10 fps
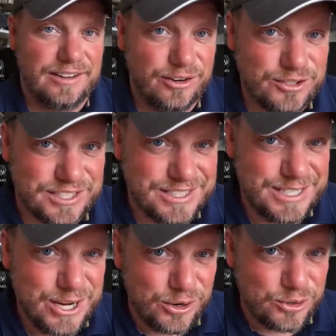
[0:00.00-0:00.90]
there's a
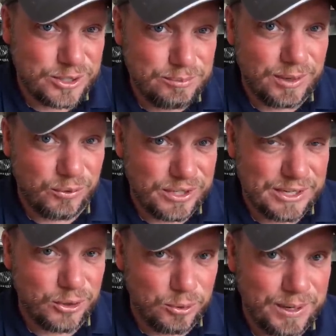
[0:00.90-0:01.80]
secret trim level we
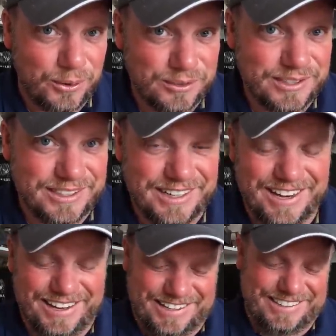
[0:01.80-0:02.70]
didn't know about.
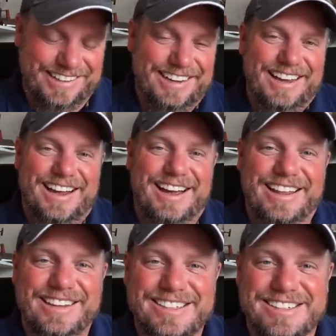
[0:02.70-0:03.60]

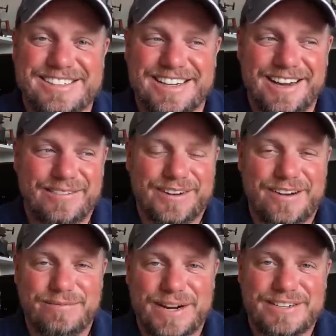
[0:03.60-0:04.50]
I have
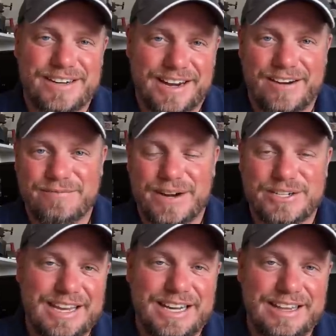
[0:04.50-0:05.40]
confirmation,
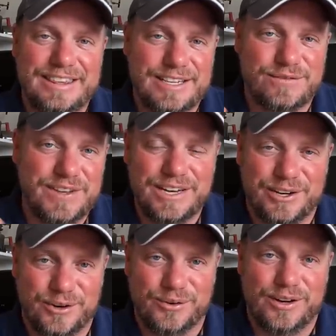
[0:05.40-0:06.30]
non-confirmation in this
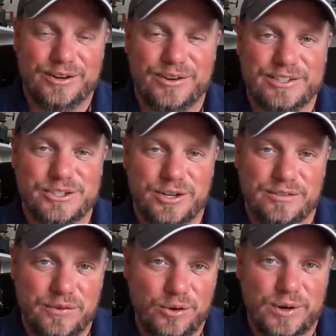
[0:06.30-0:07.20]
video. I'll go ahead and show you the
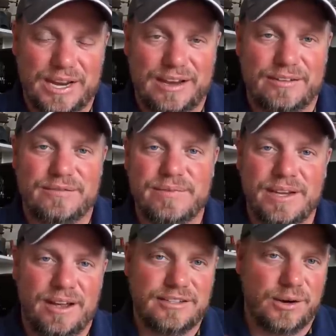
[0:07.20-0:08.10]
photo we have.
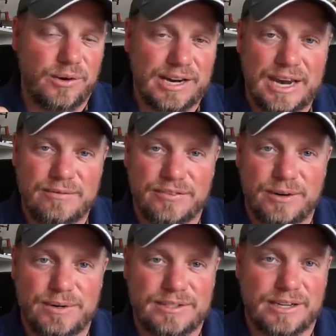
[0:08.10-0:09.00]
I'll tell you where it came
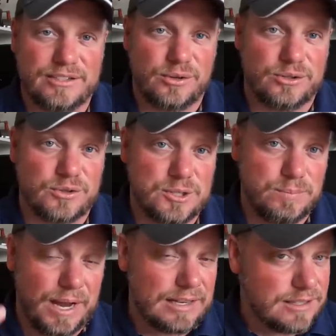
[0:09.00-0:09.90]
from. I'll tell you Toyota's
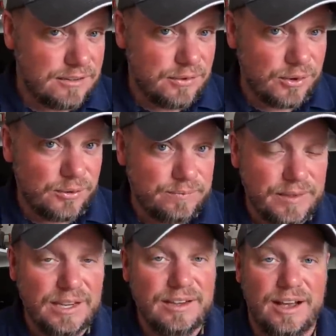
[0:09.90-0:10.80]
response to the photo.
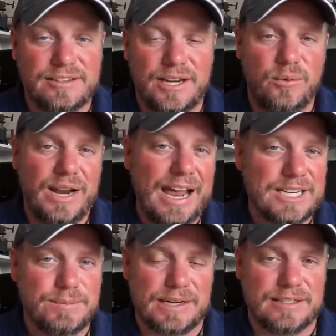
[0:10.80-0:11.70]
I'll tell you what I
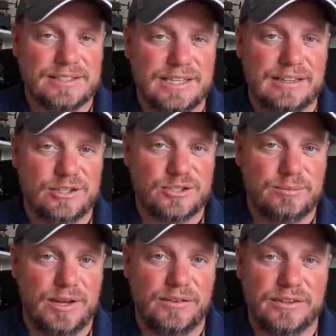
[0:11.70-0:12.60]
expect to see in this
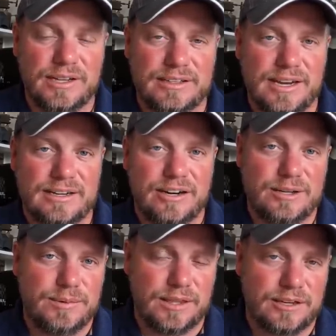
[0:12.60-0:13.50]
trim level and kind of talk
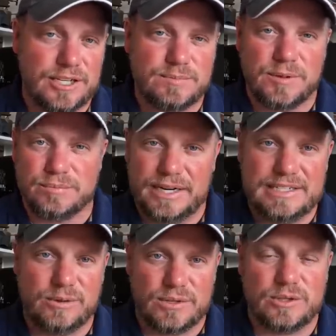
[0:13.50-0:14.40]
to you about the customer and
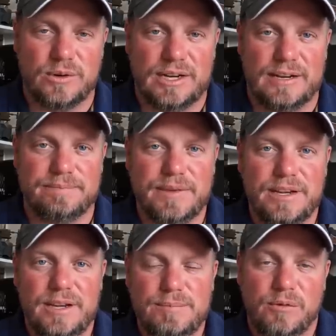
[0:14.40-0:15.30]
pricing, what's going on.
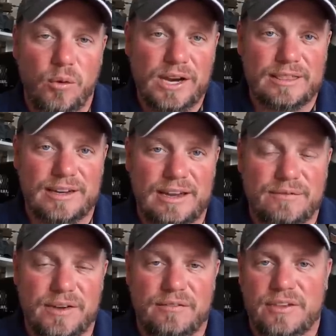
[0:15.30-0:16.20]
Before we get to
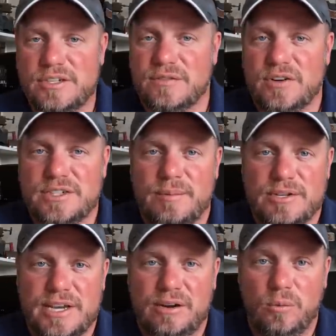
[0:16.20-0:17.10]
that, if this is your first time on
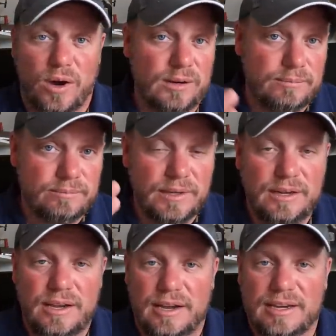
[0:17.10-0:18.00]
the channel, welcome.
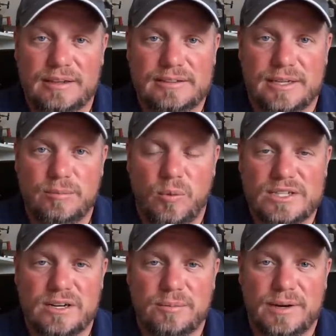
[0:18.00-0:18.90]
Again, Tim,
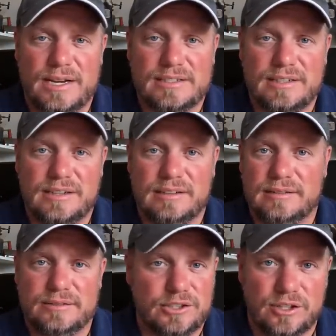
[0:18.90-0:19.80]
Western
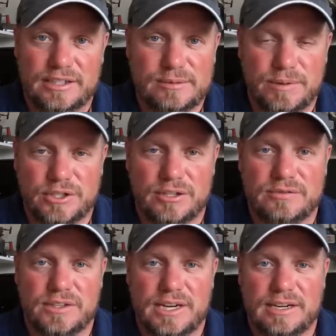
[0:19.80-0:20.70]
Nebraska, journalist, been a
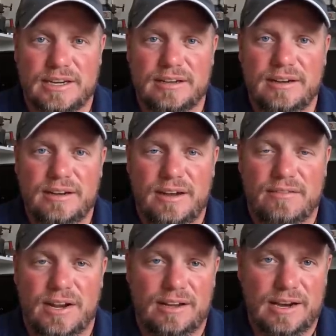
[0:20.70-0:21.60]
journalist for a decade. I've
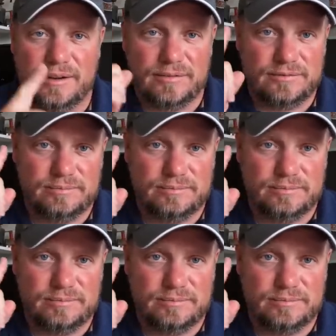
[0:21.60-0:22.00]
done a lot of